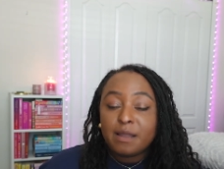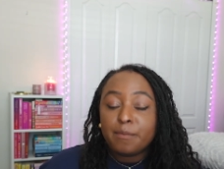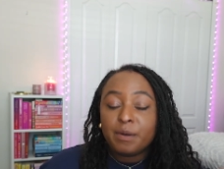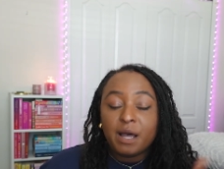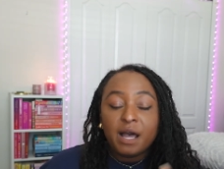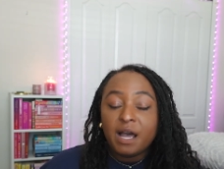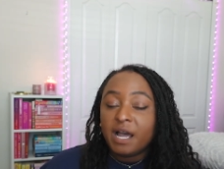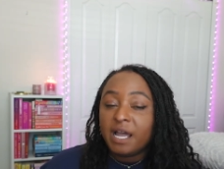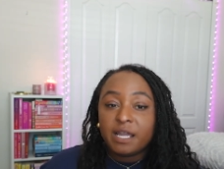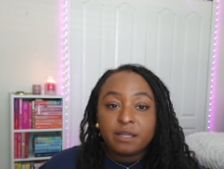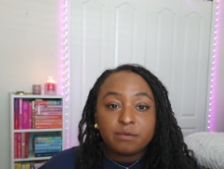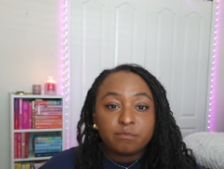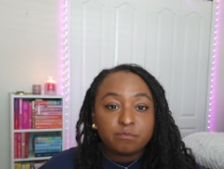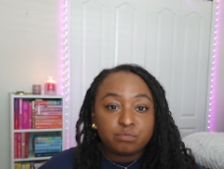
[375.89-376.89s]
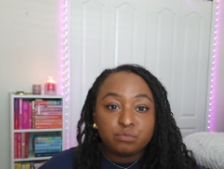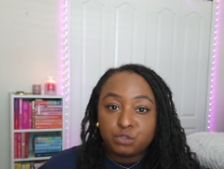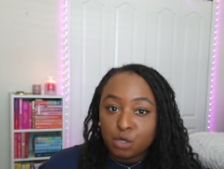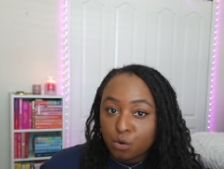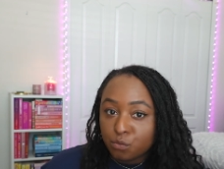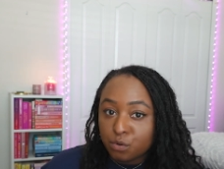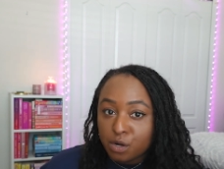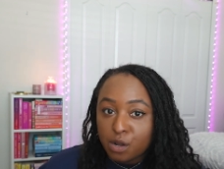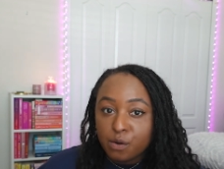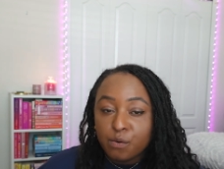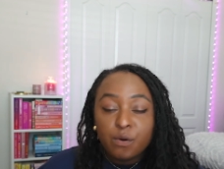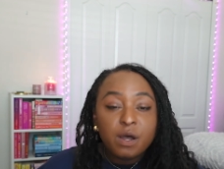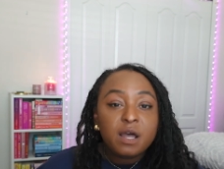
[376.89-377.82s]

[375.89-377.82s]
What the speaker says: but I don't know.